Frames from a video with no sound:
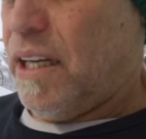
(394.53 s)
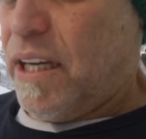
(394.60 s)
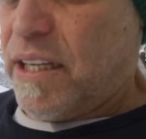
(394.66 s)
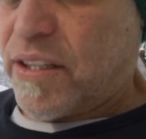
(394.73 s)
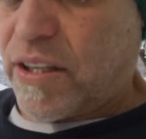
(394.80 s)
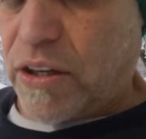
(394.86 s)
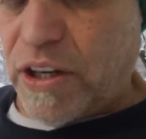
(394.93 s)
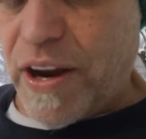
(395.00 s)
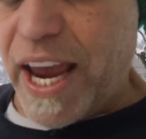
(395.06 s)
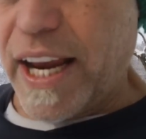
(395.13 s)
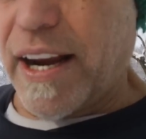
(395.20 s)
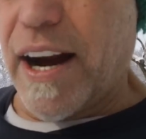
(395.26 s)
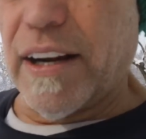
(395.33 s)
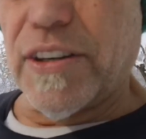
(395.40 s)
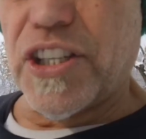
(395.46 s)
So you hate
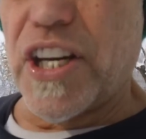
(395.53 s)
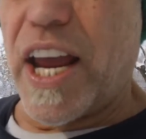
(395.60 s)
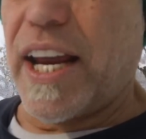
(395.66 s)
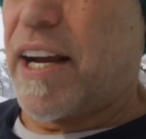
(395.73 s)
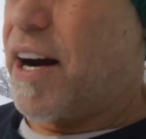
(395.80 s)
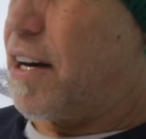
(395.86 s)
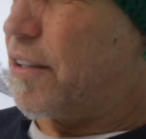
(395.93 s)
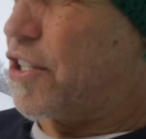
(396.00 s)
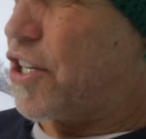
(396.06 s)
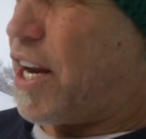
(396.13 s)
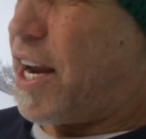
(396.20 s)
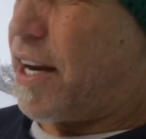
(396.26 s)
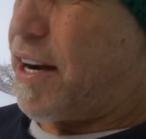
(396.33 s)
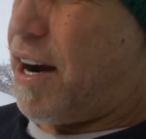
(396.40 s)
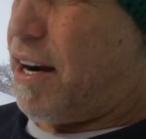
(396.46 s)
Congress, you hate Congress, you
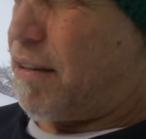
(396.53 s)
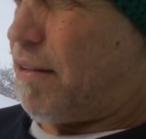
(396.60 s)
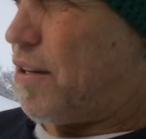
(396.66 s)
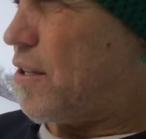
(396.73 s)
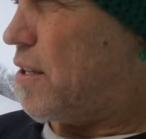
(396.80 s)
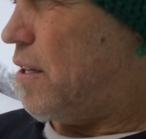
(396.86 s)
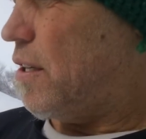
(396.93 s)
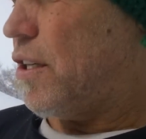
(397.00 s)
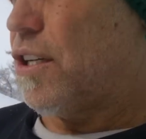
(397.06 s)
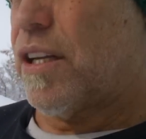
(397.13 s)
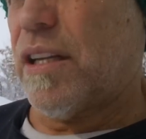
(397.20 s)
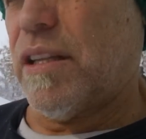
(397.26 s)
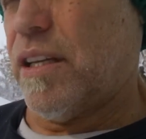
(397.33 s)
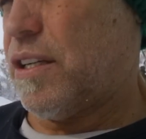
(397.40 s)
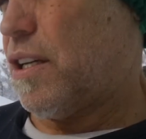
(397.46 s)
hate Congress. You,
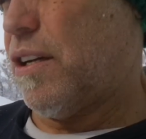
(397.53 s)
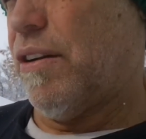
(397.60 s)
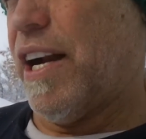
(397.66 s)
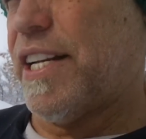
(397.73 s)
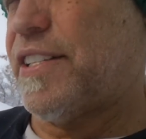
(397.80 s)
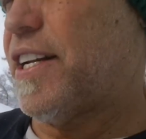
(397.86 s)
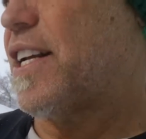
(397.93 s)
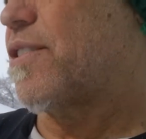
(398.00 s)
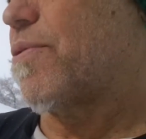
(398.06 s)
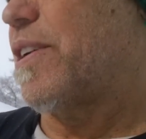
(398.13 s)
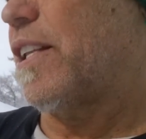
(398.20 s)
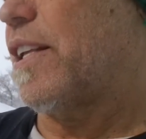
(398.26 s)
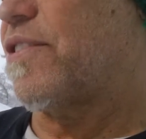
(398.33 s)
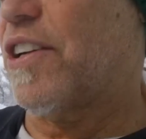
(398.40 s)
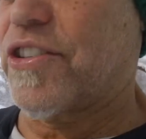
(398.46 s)
the United States
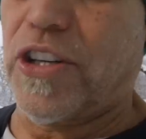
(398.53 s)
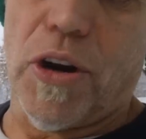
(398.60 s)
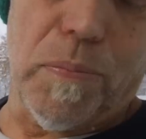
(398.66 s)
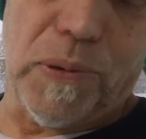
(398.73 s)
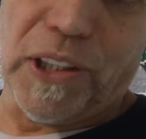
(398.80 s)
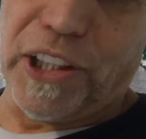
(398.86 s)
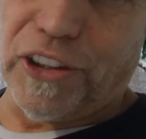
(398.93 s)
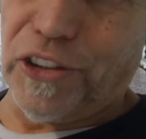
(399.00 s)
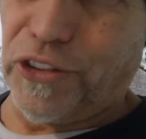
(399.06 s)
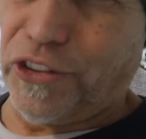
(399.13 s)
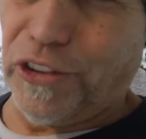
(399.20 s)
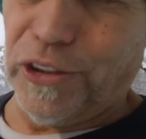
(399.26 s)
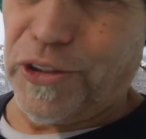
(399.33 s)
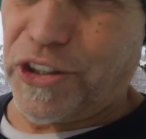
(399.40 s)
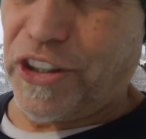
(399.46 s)
realized there's no political
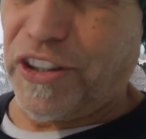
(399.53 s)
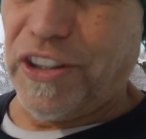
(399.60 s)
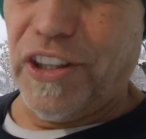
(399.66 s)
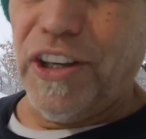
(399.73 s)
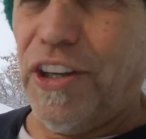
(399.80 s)
solution.